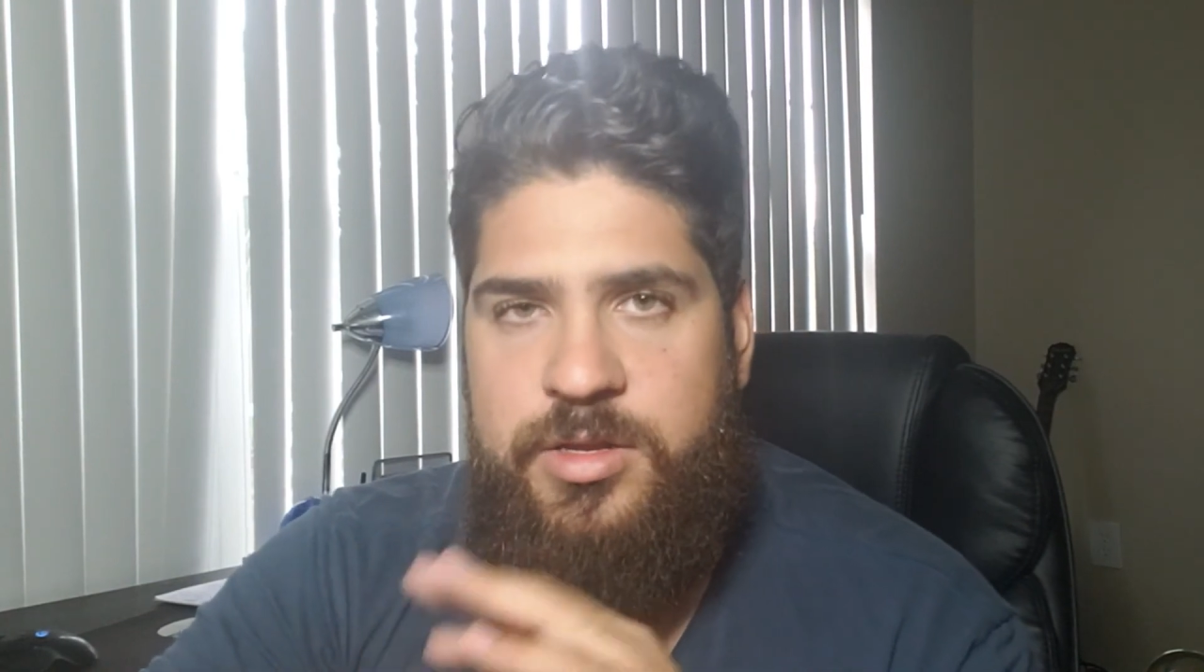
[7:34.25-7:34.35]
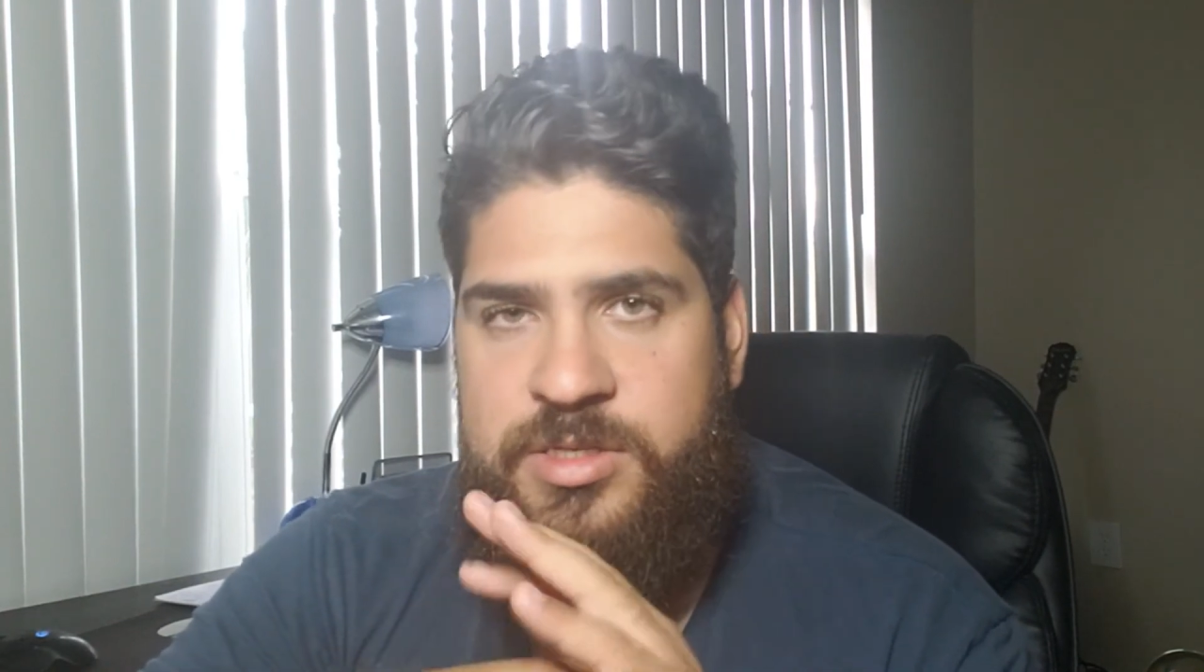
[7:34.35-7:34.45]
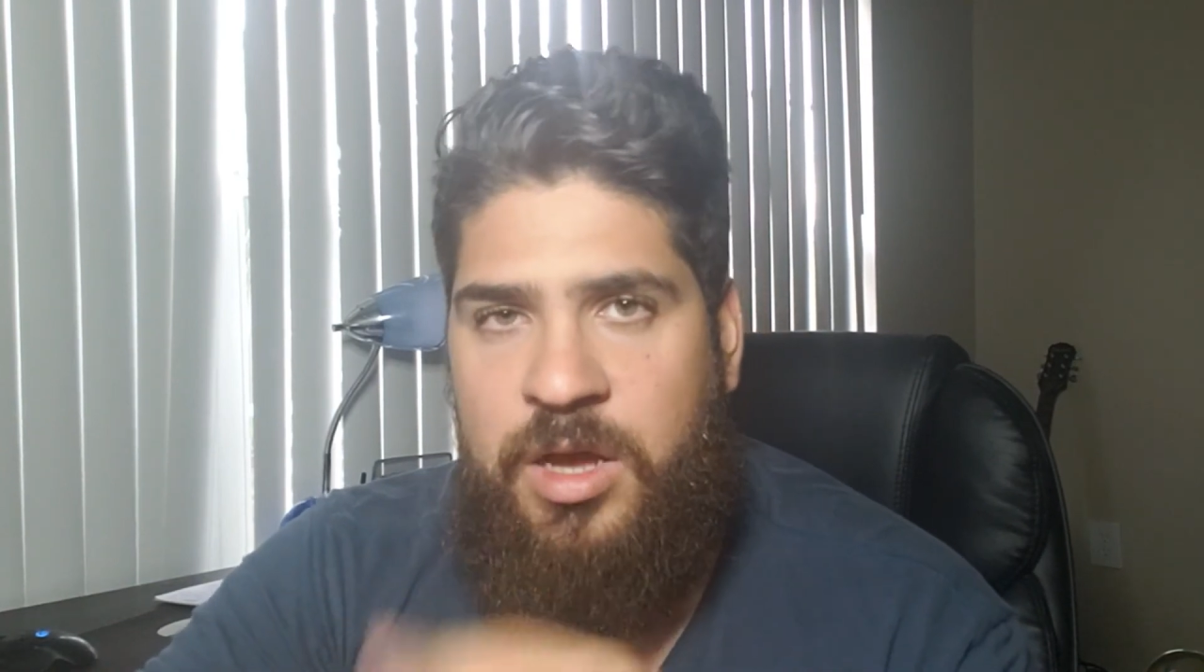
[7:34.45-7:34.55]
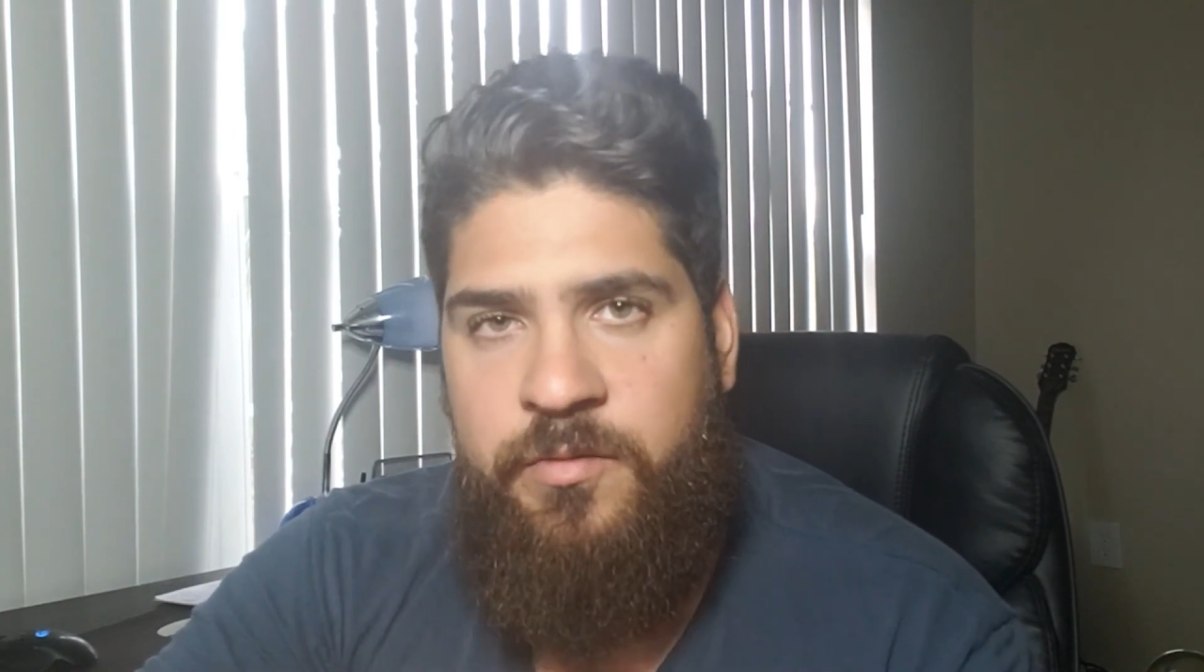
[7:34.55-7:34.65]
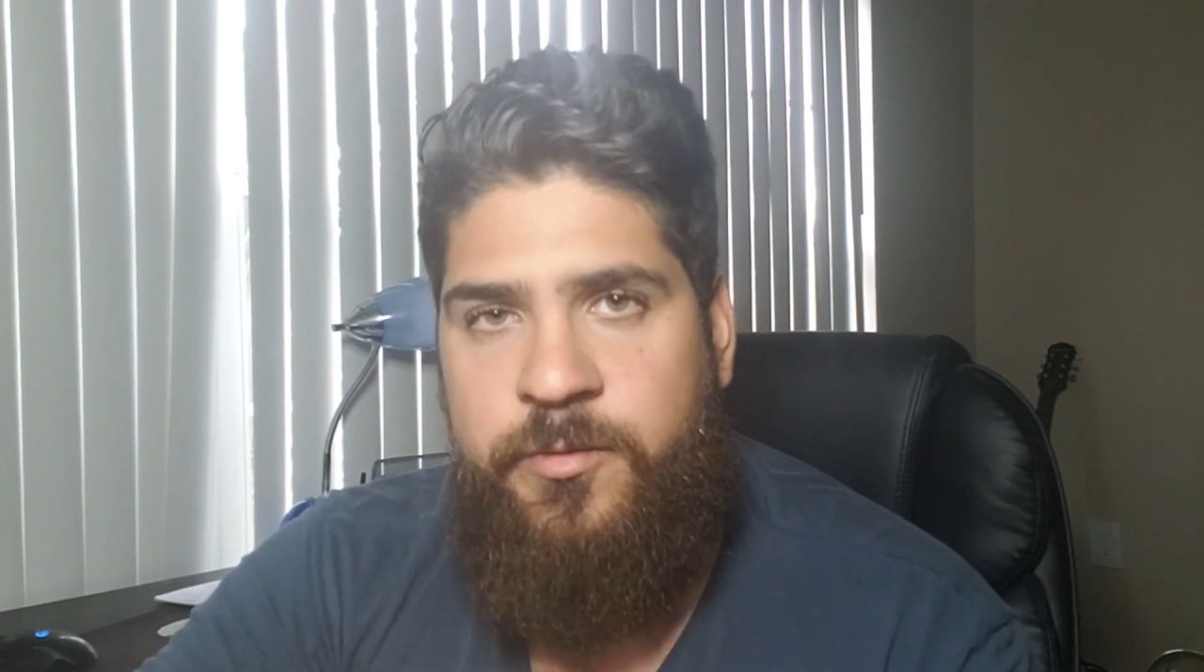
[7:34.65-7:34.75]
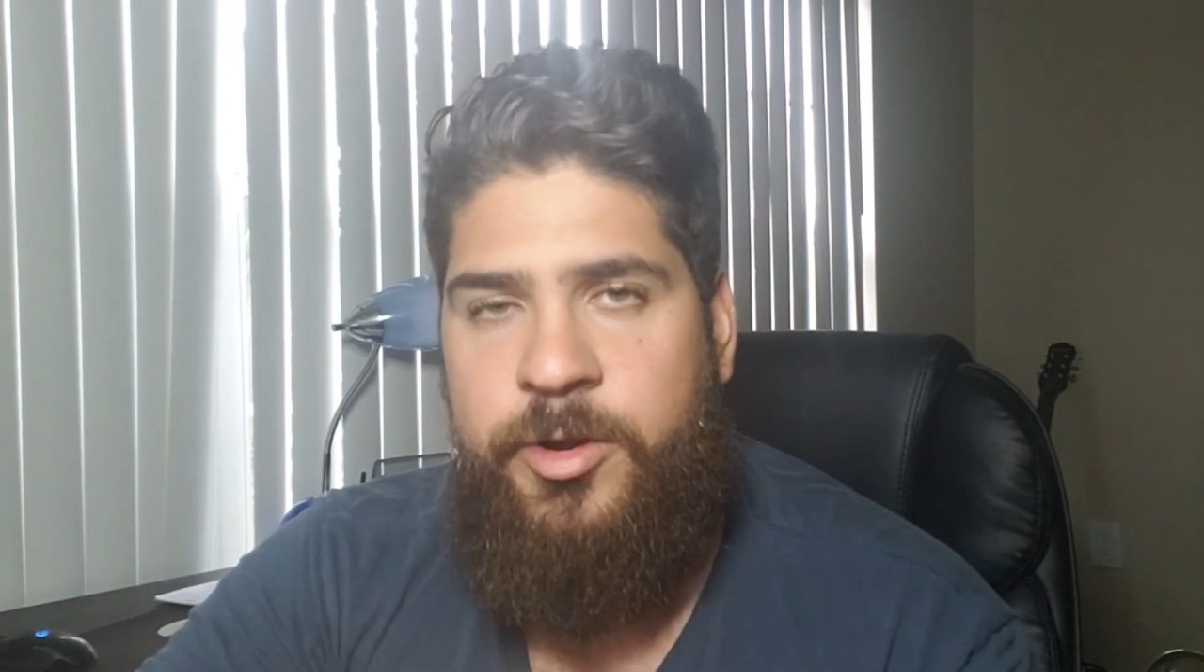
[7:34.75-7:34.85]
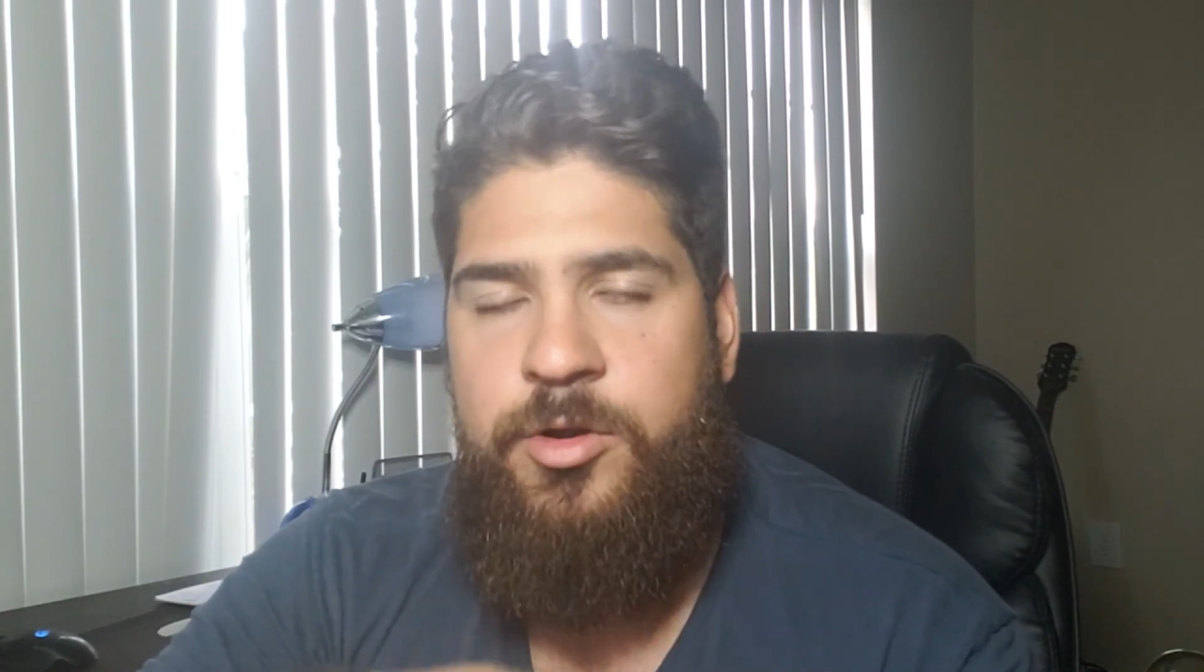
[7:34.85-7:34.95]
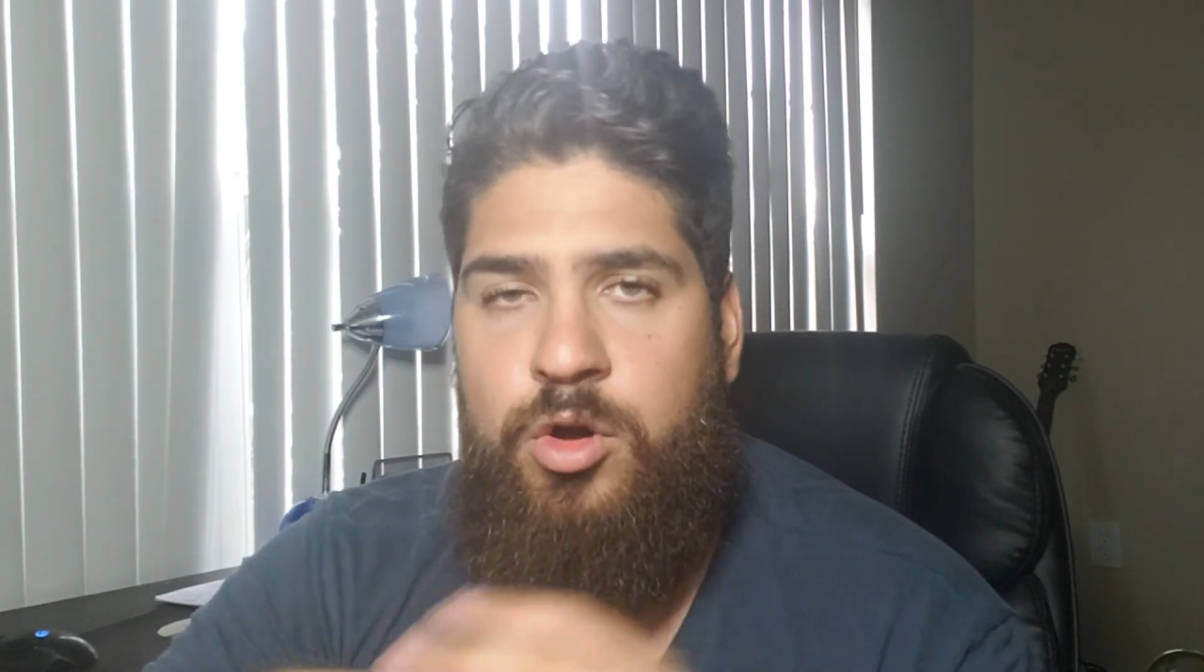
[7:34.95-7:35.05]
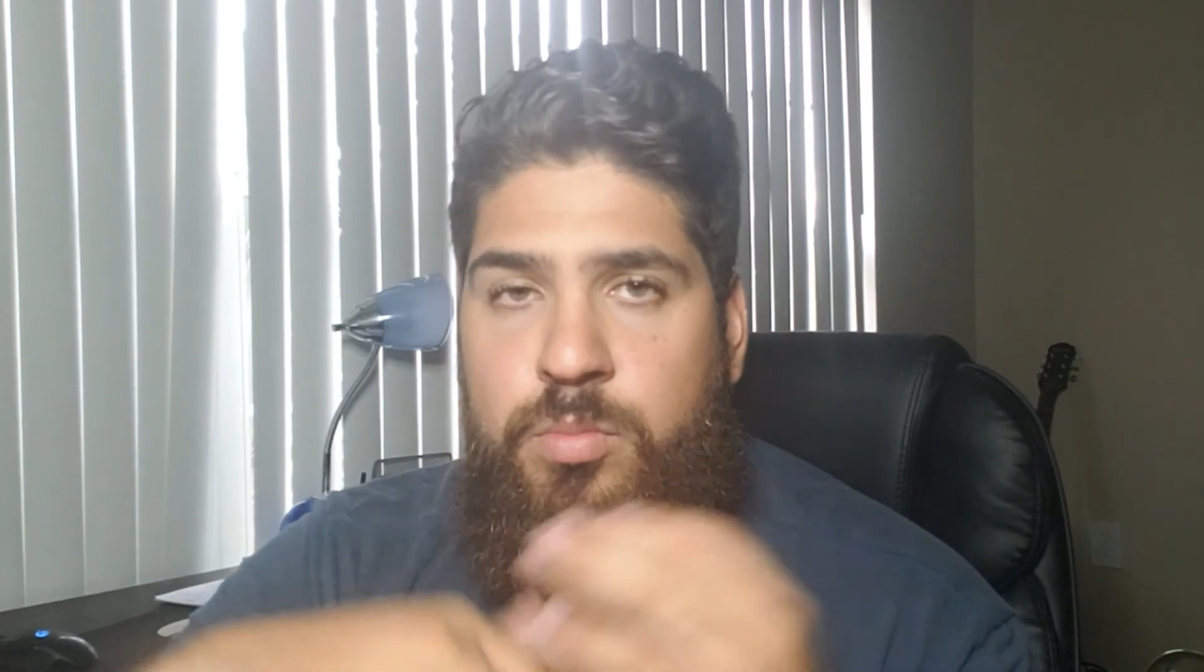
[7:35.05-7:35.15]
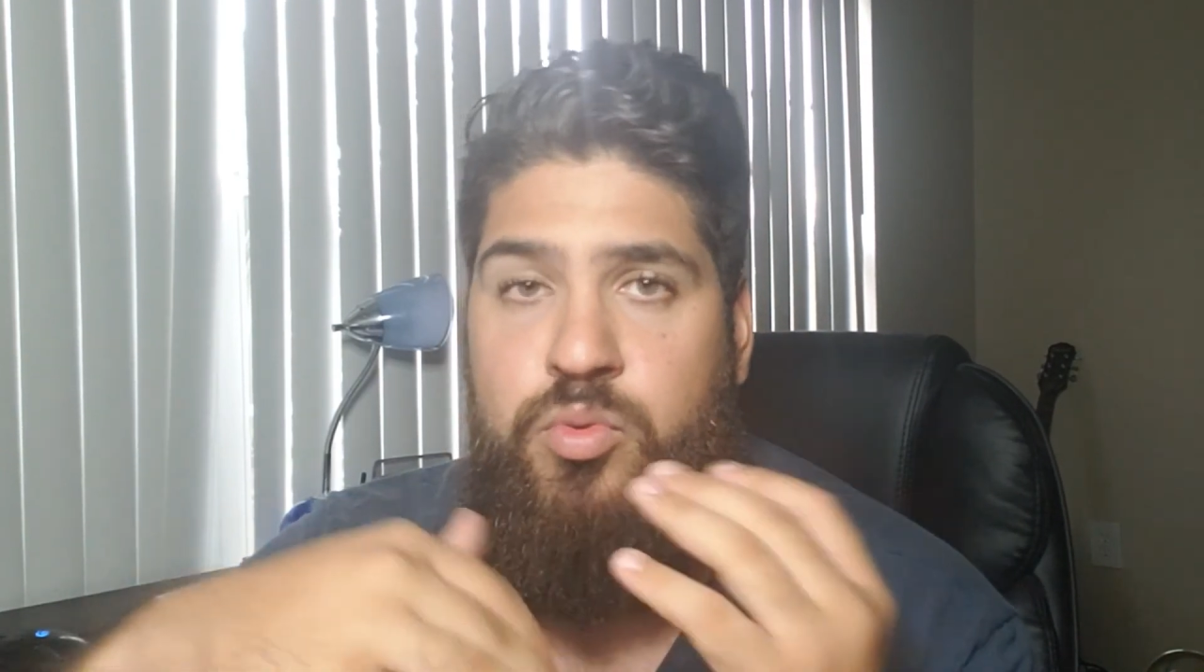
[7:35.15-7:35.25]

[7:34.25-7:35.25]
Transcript: software called